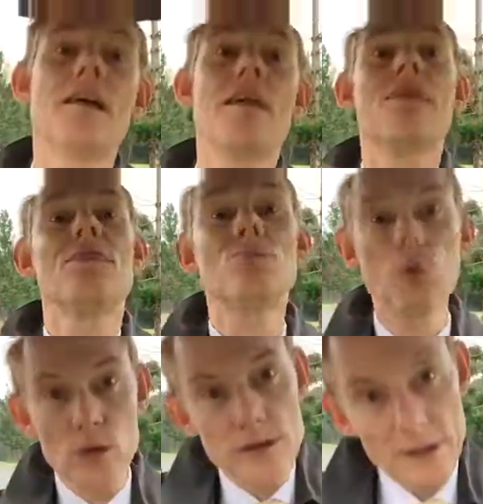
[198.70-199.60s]
the
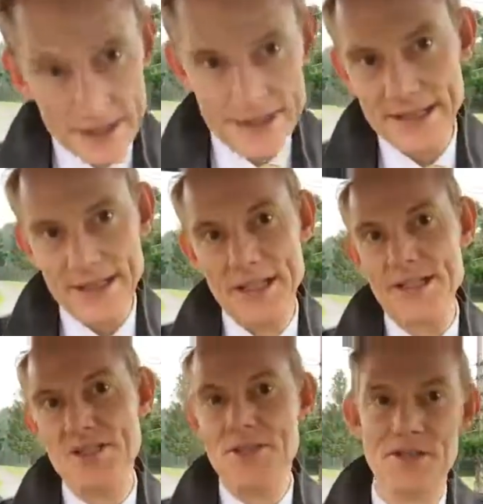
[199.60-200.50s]
more likely it
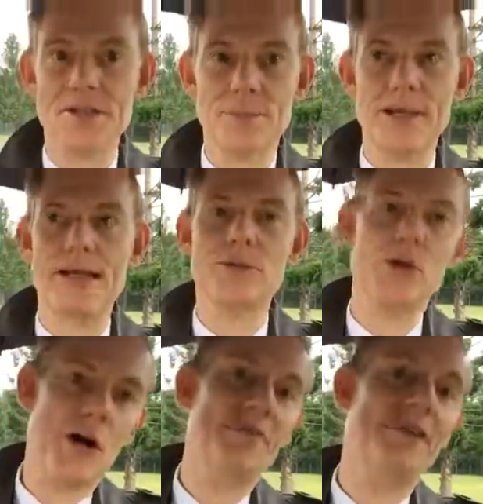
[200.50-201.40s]
is you're going to be able
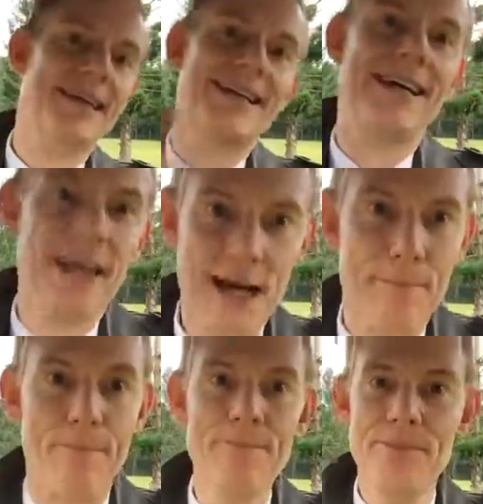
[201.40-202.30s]
to
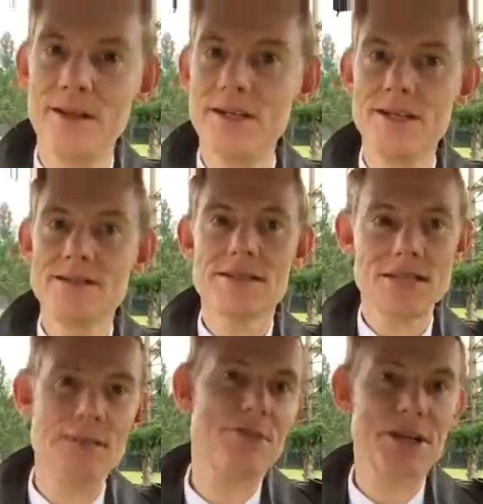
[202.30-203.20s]
overcome the
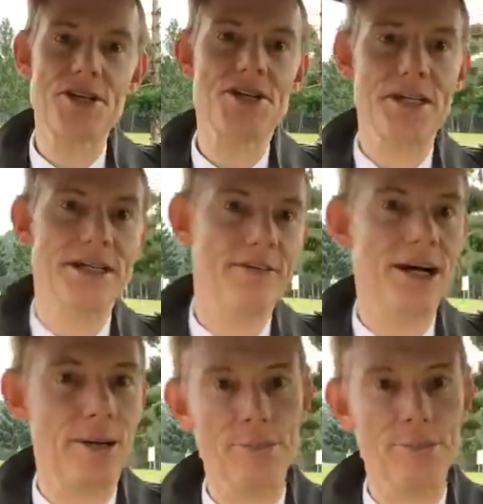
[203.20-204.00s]
temptation to give up.